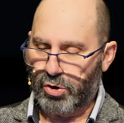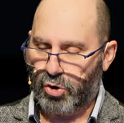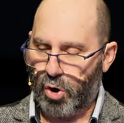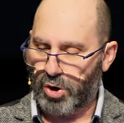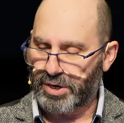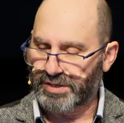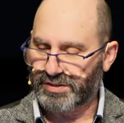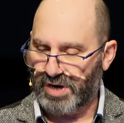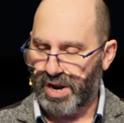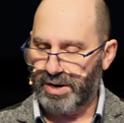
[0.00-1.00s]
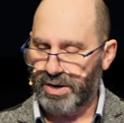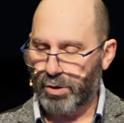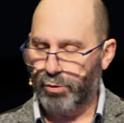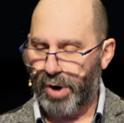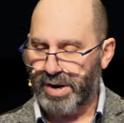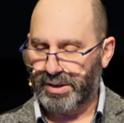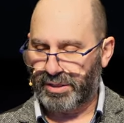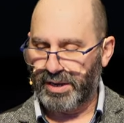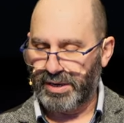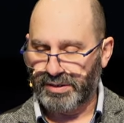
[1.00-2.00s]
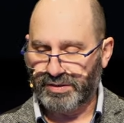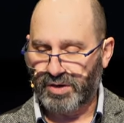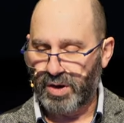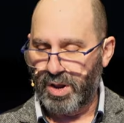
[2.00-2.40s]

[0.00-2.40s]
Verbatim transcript: God has done great things,